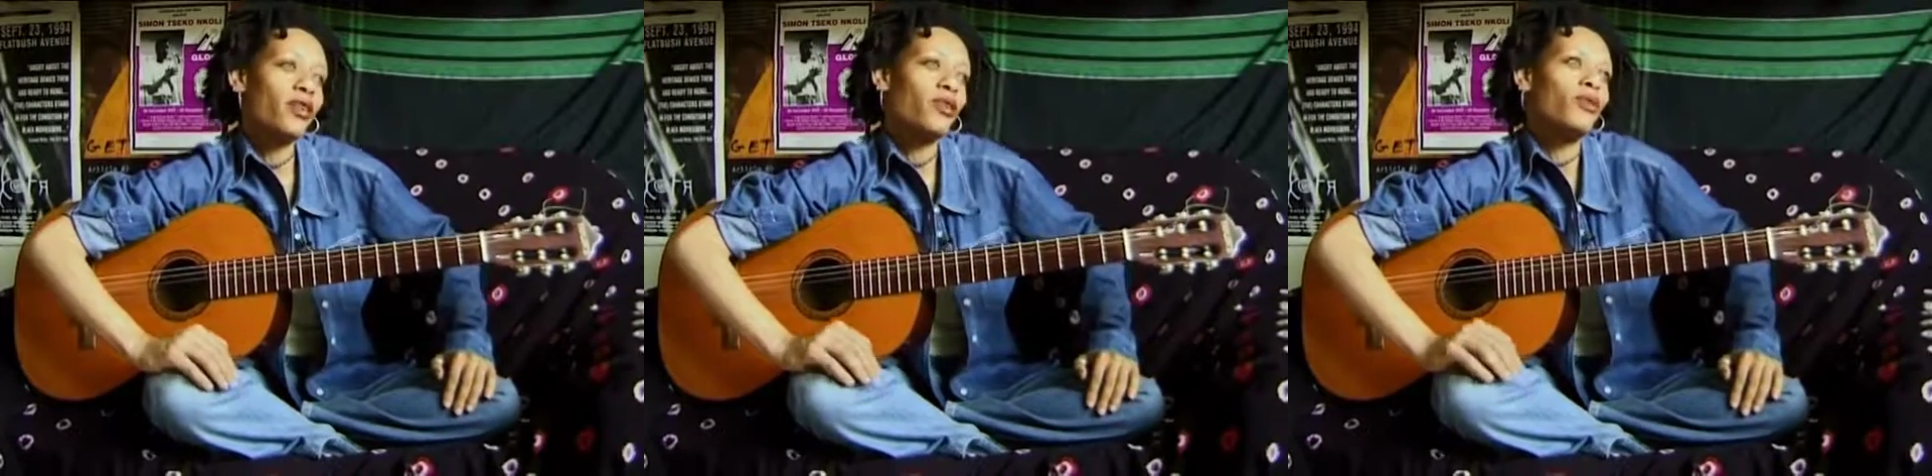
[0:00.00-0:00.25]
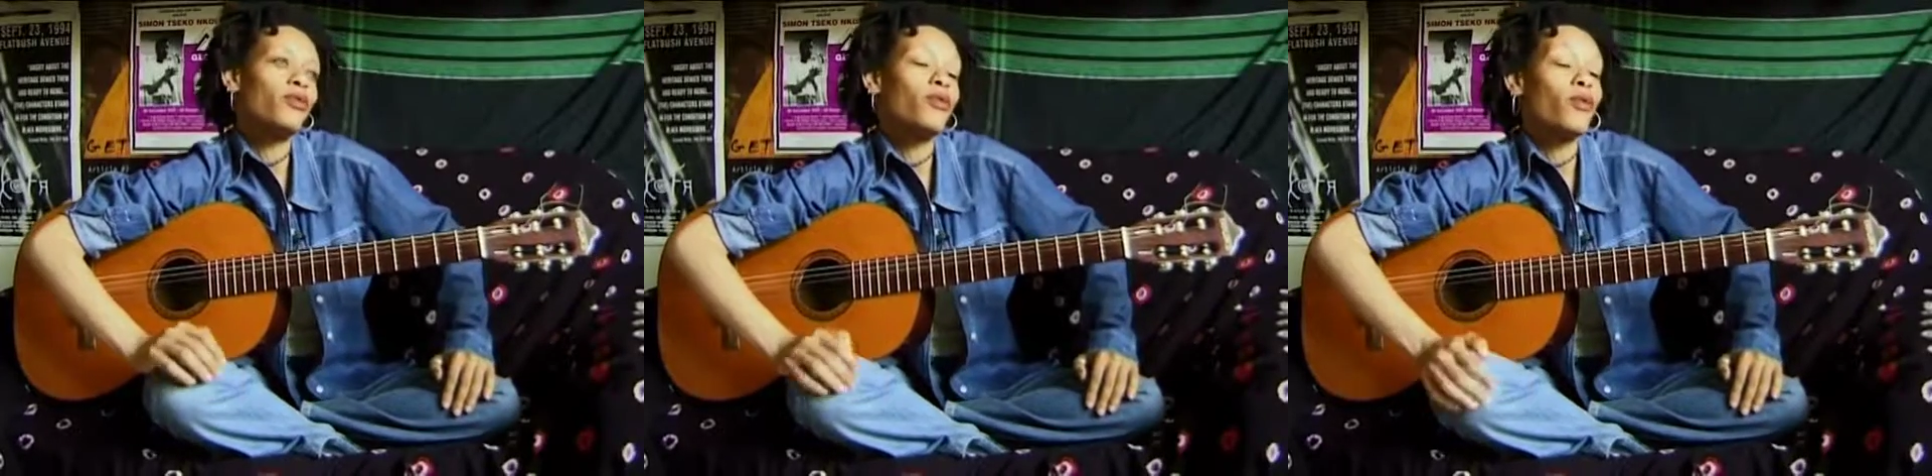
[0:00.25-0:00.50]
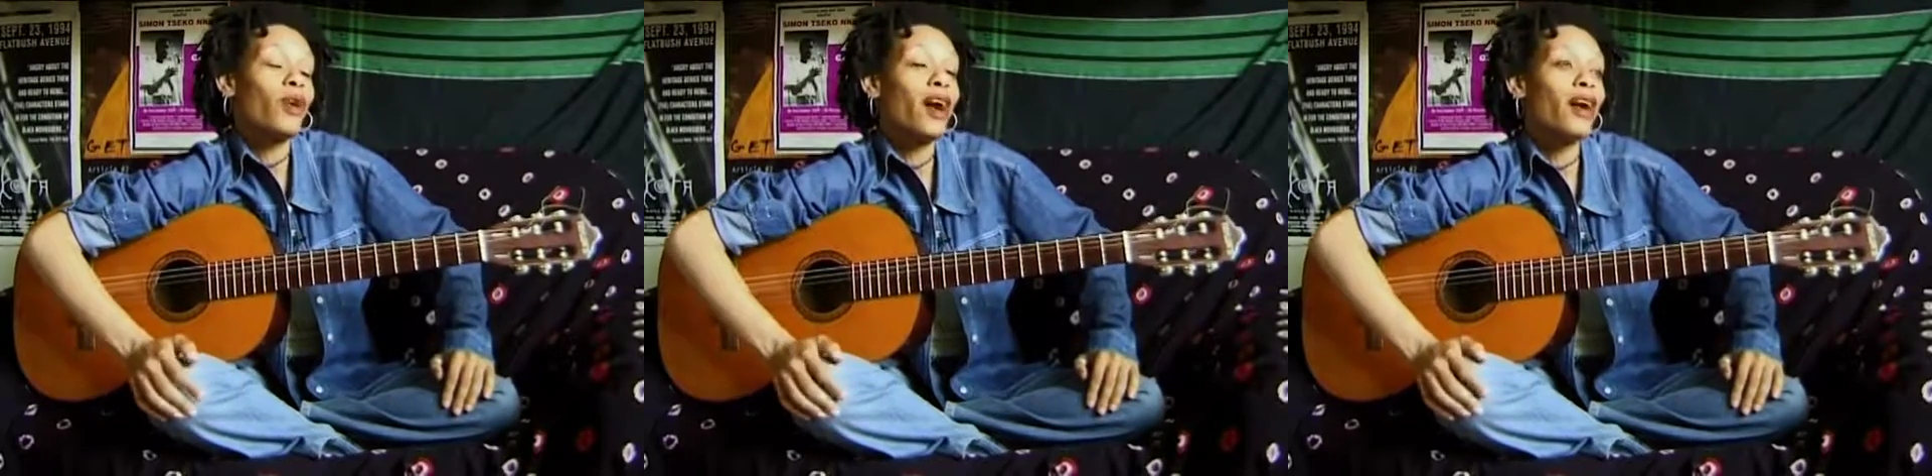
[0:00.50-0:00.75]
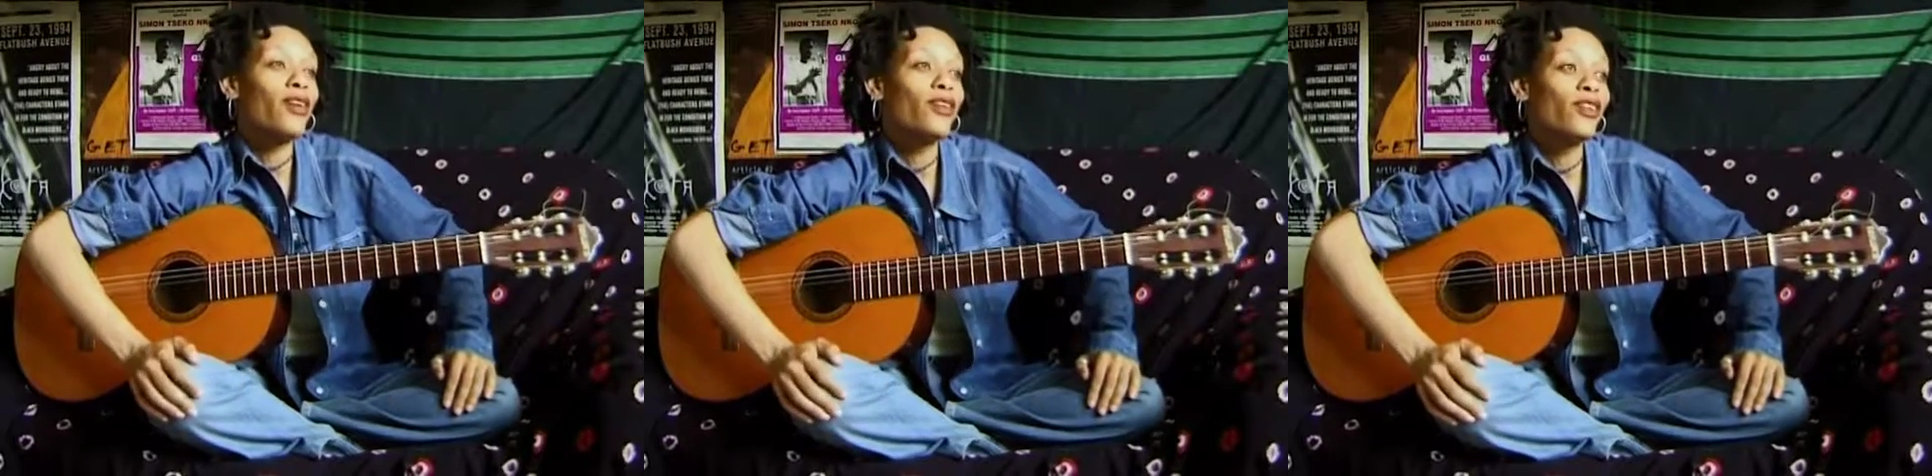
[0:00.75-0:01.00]
"Oh,
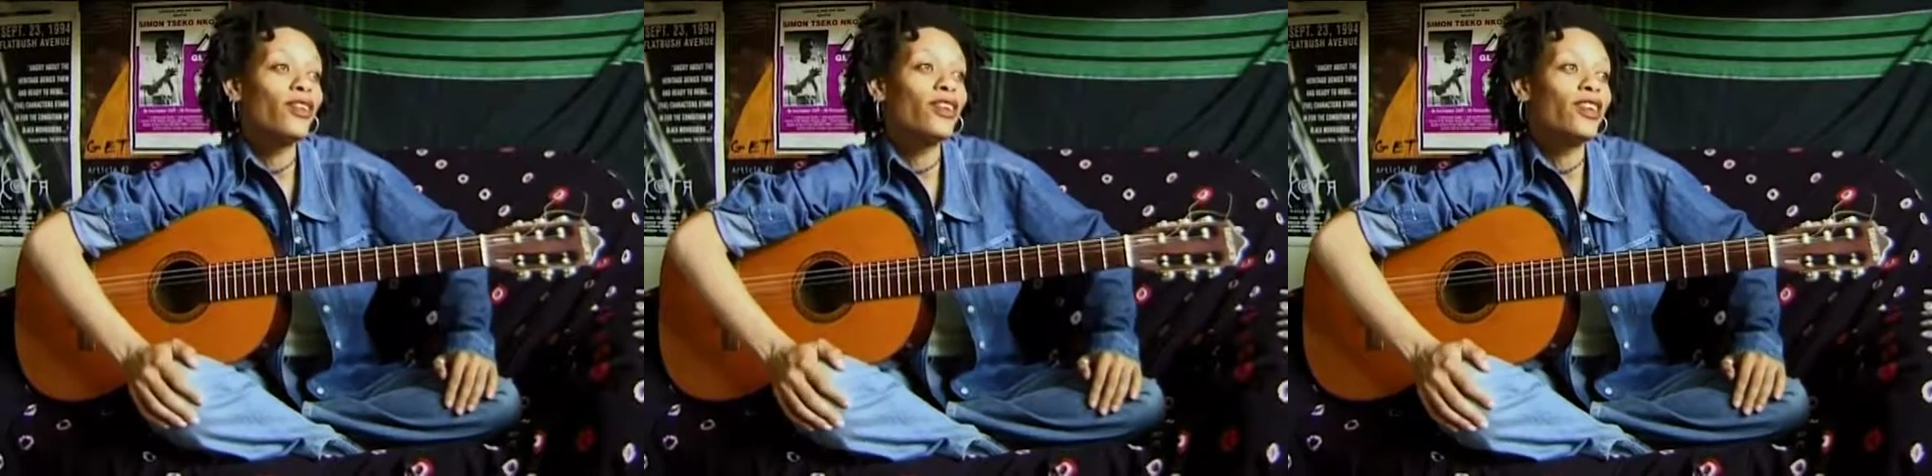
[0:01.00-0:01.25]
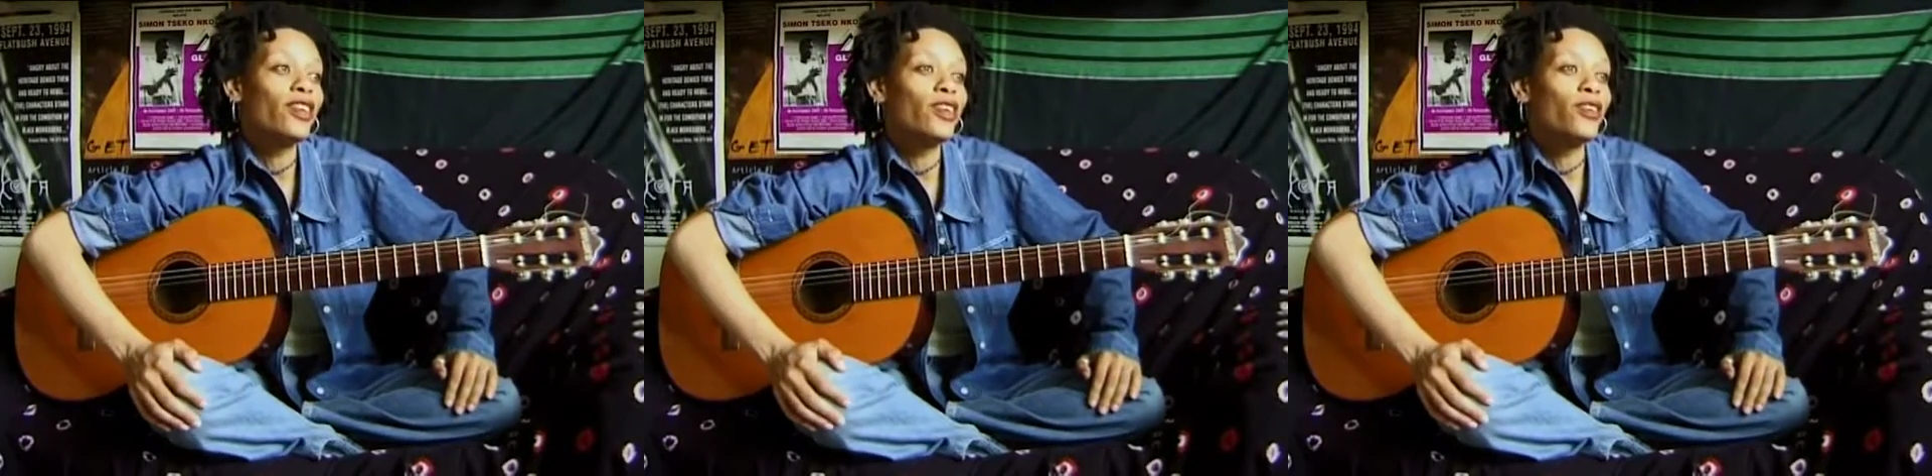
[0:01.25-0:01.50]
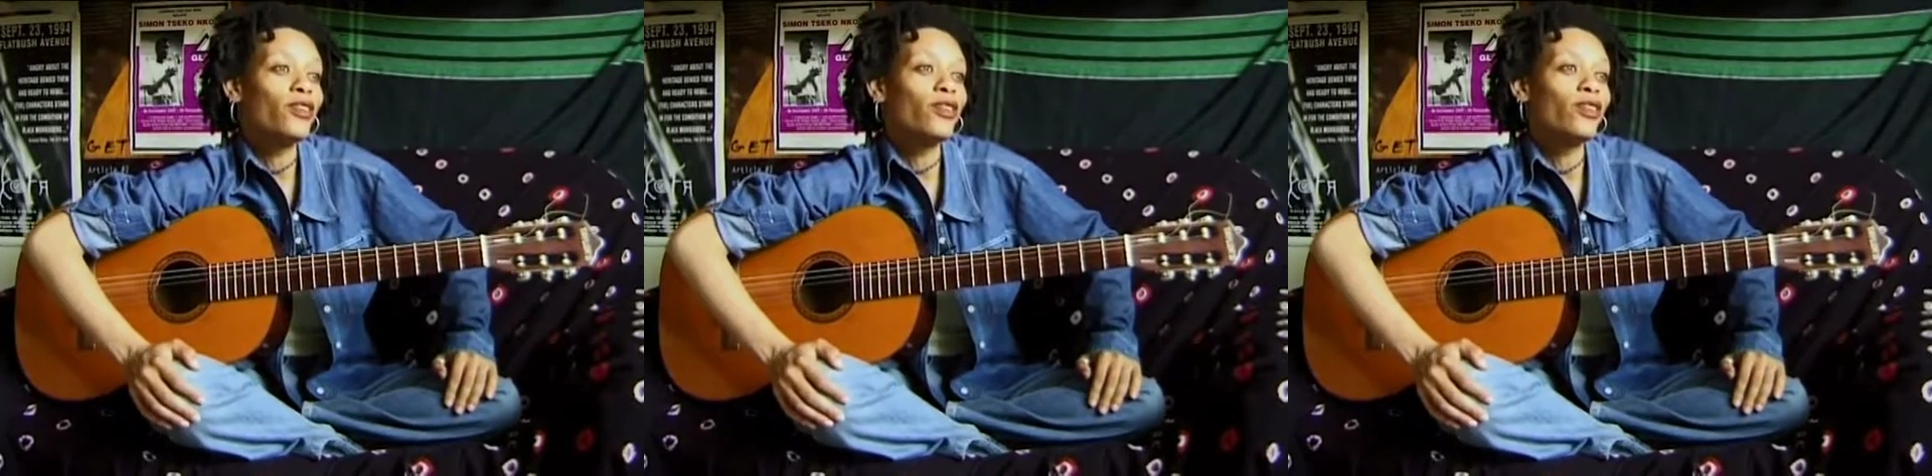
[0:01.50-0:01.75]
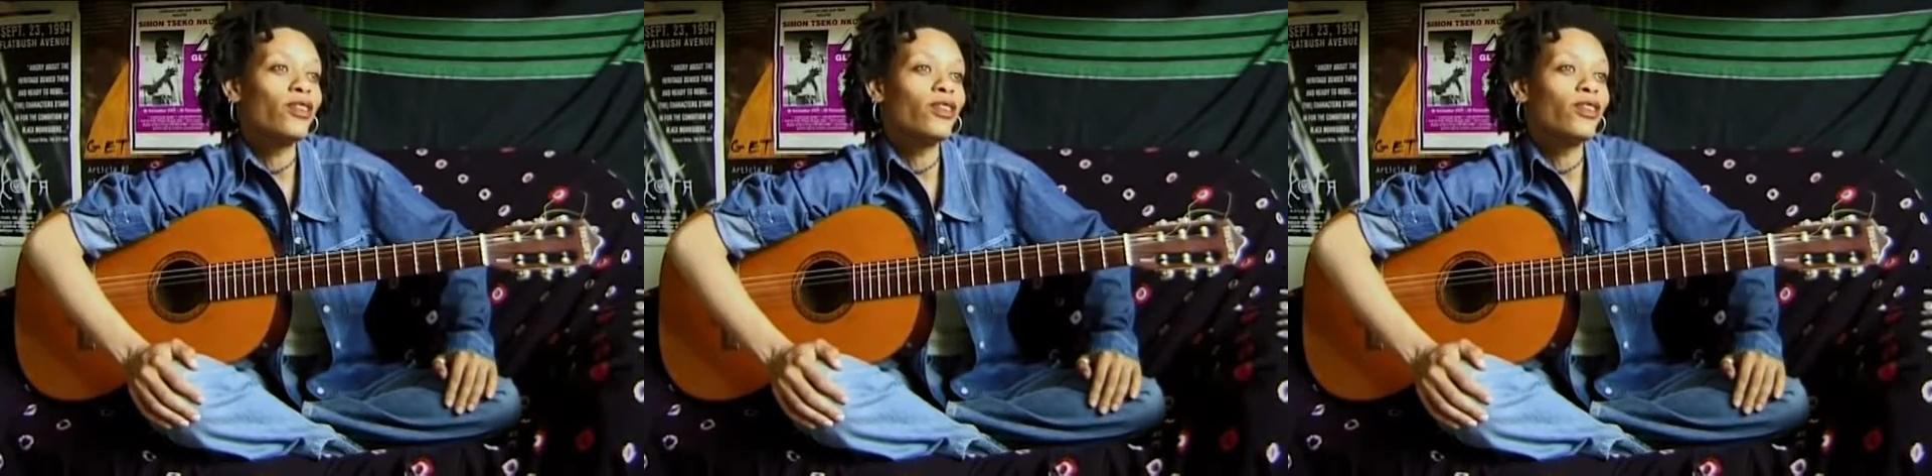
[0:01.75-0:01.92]
wow," you know,